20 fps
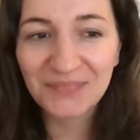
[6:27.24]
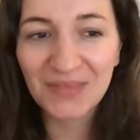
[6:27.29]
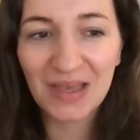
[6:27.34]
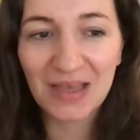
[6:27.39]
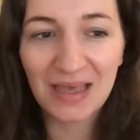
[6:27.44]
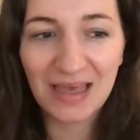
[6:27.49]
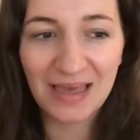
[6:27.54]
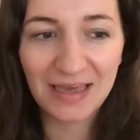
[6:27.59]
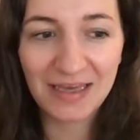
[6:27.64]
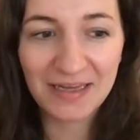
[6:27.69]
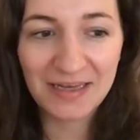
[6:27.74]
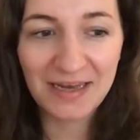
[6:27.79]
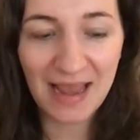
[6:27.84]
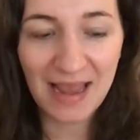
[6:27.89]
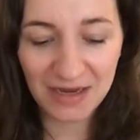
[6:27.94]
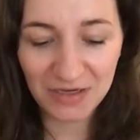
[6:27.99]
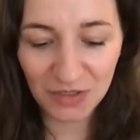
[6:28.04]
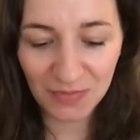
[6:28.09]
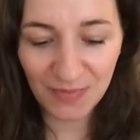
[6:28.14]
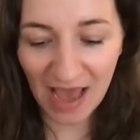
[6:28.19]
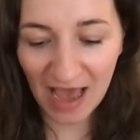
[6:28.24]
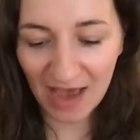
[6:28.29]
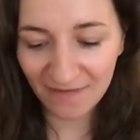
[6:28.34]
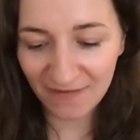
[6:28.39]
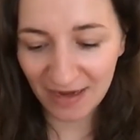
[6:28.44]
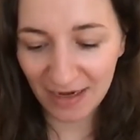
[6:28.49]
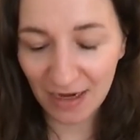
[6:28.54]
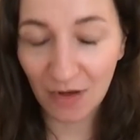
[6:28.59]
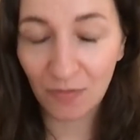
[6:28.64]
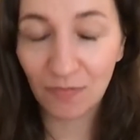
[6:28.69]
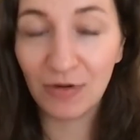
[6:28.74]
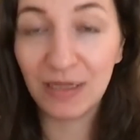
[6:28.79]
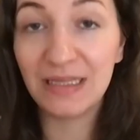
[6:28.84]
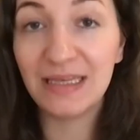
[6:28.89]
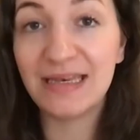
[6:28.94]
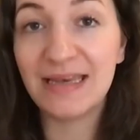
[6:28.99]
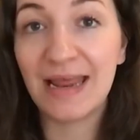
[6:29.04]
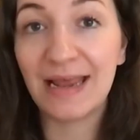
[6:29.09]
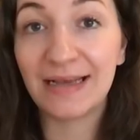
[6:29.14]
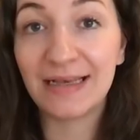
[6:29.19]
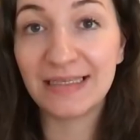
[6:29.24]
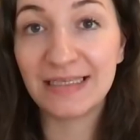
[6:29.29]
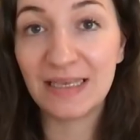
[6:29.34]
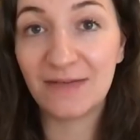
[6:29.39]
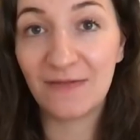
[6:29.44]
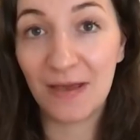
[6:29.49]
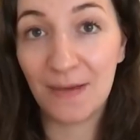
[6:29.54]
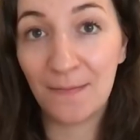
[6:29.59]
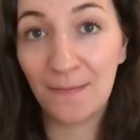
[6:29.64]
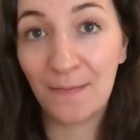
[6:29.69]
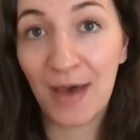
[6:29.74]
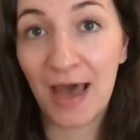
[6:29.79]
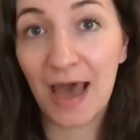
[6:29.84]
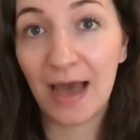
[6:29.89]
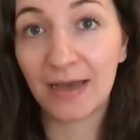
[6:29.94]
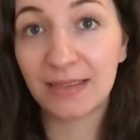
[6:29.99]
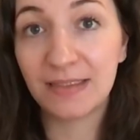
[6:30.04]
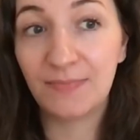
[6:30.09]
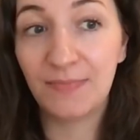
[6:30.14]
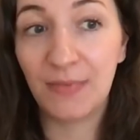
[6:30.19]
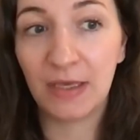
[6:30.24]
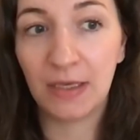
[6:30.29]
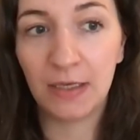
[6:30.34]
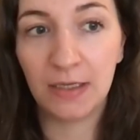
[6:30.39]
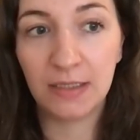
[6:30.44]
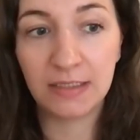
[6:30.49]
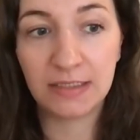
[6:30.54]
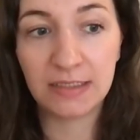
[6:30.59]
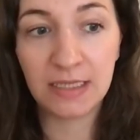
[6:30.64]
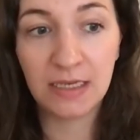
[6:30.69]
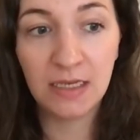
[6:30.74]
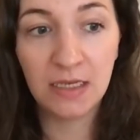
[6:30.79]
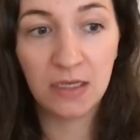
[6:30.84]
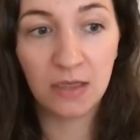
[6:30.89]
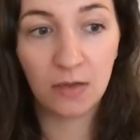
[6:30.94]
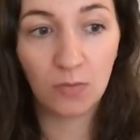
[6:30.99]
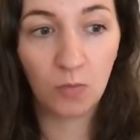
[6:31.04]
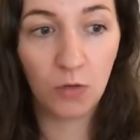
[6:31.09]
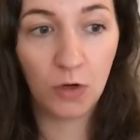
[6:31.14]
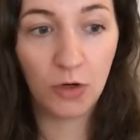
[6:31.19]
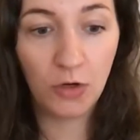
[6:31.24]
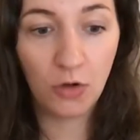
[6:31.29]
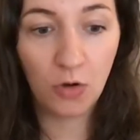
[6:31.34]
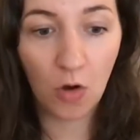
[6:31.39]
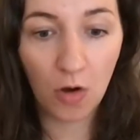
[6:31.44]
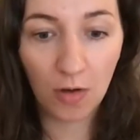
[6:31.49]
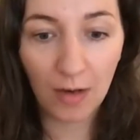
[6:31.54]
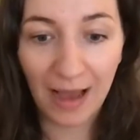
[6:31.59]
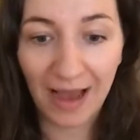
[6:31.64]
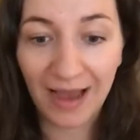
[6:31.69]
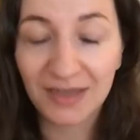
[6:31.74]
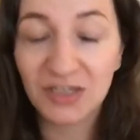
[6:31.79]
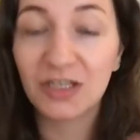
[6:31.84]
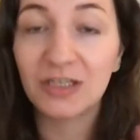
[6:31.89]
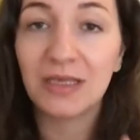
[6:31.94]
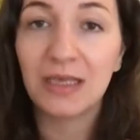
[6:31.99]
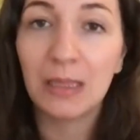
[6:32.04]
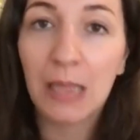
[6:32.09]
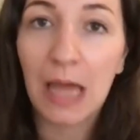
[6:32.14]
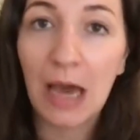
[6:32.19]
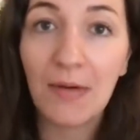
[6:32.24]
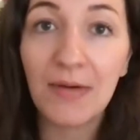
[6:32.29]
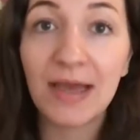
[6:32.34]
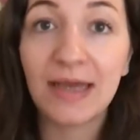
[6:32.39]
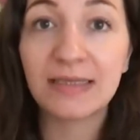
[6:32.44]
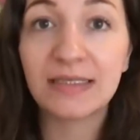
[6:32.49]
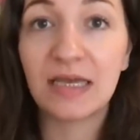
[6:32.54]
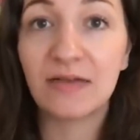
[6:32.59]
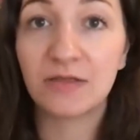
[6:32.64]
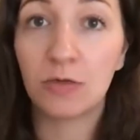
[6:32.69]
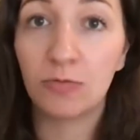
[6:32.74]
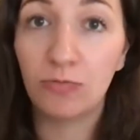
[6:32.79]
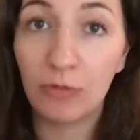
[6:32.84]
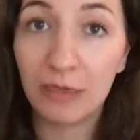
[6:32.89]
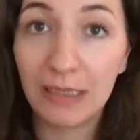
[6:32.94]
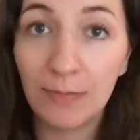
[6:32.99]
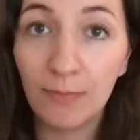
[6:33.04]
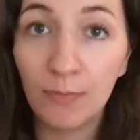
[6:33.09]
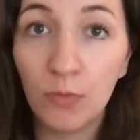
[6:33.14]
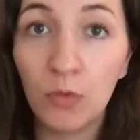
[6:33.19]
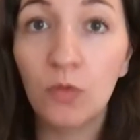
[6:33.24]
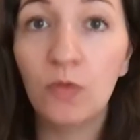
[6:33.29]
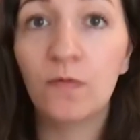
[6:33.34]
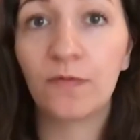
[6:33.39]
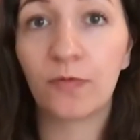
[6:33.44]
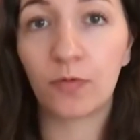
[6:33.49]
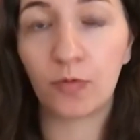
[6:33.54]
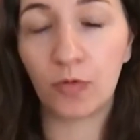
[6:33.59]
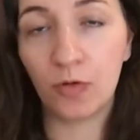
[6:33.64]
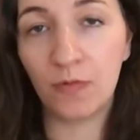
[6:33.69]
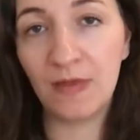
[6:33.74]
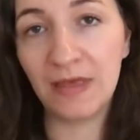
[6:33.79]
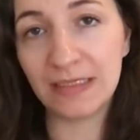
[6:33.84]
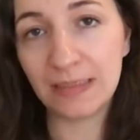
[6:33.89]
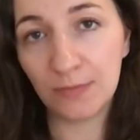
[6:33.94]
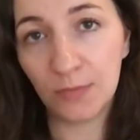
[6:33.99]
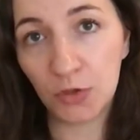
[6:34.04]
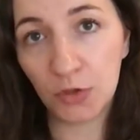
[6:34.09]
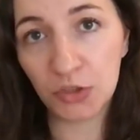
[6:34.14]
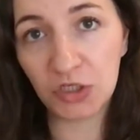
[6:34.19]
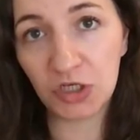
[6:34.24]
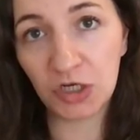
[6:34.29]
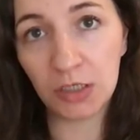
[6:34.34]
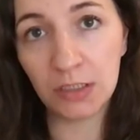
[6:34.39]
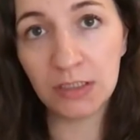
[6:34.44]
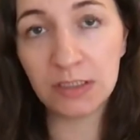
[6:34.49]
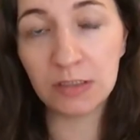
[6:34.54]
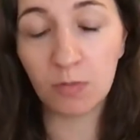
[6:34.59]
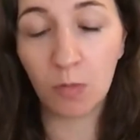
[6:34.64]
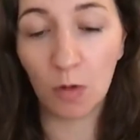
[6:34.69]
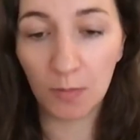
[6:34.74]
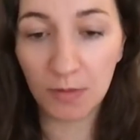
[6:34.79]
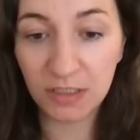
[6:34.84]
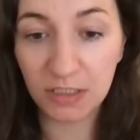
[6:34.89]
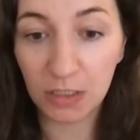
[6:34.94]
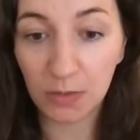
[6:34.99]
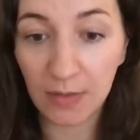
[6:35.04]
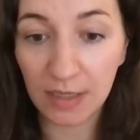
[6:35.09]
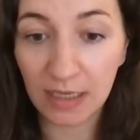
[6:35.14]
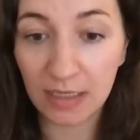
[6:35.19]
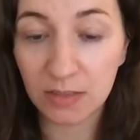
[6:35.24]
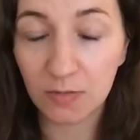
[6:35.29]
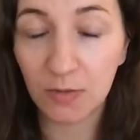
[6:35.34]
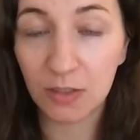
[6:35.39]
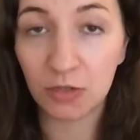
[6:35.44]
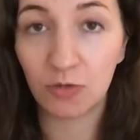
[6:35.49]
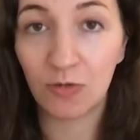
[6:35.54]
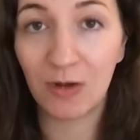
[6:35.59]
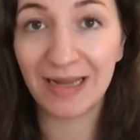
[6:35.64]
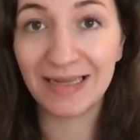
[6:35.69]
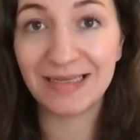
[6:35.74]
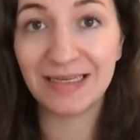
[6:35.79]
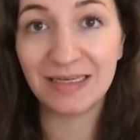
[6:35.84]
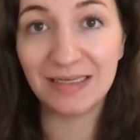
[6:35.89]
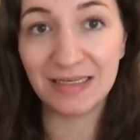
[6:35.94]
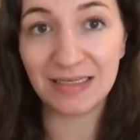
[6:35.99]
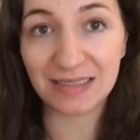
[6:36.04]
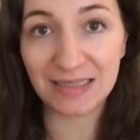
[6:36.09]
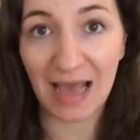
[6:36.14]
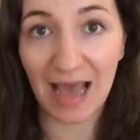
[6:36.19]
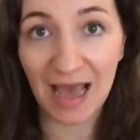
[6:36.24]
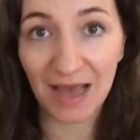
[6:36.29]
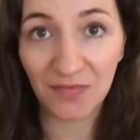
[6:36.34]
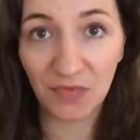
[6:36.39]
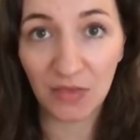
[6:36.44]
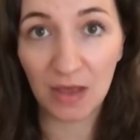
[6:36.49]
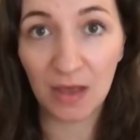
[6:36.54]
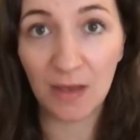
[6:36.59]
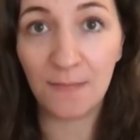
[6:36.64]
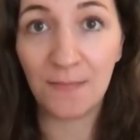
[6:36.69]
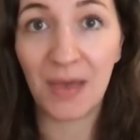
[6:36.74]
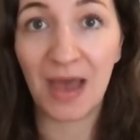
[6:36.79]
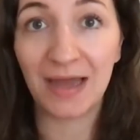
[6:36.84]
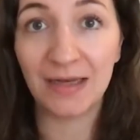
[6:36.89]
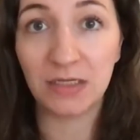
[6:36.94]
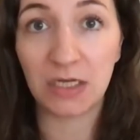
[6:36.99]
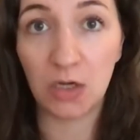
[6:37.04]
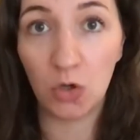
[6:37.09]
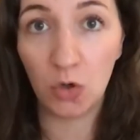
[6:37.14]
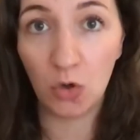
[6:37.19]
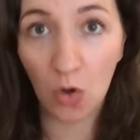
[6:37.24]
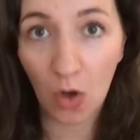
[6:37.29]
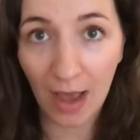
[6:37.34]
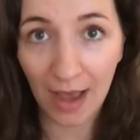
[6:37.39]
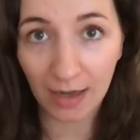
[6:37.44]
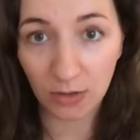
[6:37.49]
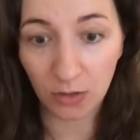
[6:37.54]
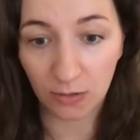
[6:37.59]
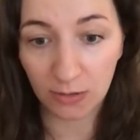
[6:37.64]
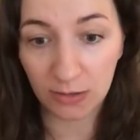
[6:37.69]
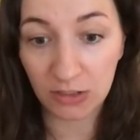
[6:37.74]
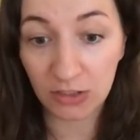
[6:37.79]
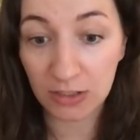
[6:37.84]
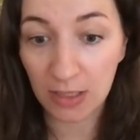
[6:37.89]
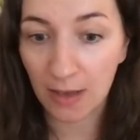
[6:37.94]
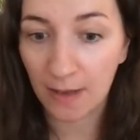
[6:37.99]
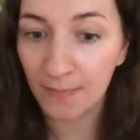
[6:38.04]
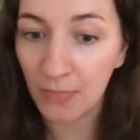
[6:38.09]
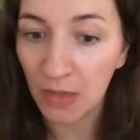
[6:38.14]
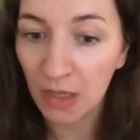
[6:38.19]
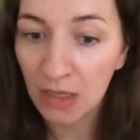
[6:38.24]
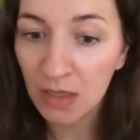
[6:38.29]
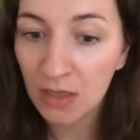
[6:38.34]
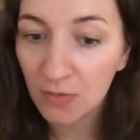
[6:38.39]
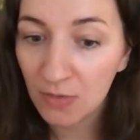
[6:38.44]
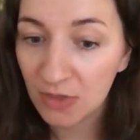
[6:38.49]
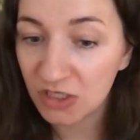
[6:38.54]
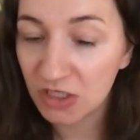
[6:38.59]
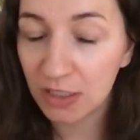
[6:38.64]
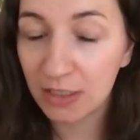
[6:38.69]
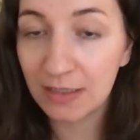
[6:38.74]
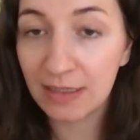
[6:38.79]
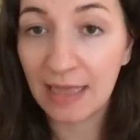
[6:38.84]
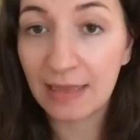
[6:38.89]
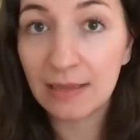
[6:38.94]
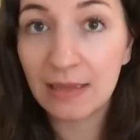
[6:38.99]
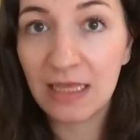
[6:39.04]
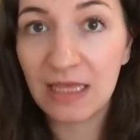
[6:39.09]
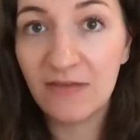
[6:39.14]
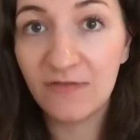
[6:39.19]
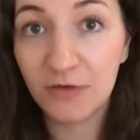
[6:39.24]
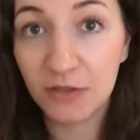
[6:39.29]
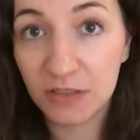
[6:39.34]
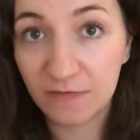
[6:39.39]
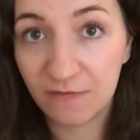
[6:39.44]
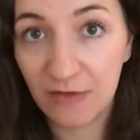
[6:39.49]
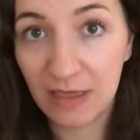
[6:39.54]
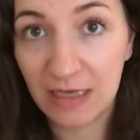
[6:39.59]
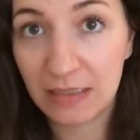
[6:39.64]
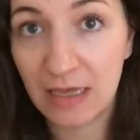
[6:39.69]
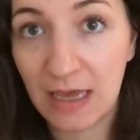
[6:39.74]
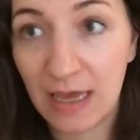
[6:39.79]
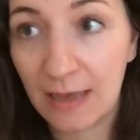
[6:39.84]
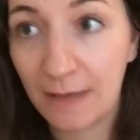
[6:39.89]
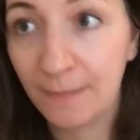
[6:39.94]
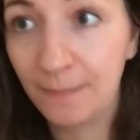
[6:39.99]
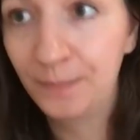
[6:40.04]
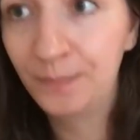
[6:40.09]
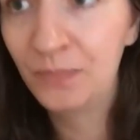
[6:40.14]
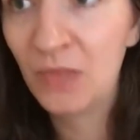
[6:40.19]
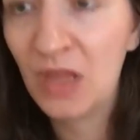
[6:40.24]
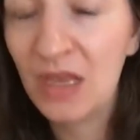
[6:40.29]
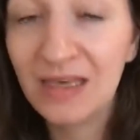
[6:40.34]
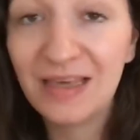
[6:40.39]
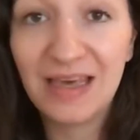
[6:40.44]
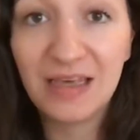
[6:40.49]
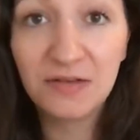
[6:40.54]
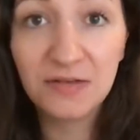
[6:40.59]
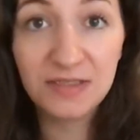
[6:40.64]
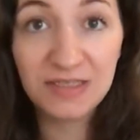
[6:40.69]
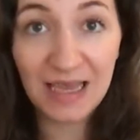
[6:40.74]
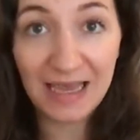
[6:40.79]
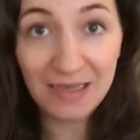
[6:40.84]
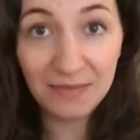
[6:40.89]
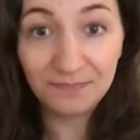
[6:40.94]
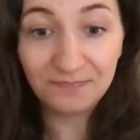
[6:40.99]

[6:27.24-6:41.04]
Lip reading: it can end up having a really negative impact because we're not actually allowing ourselves to really move through these emotions. What we're doing is we're trying to discard them and not acknowledge them, which can then leave us feeling guilty.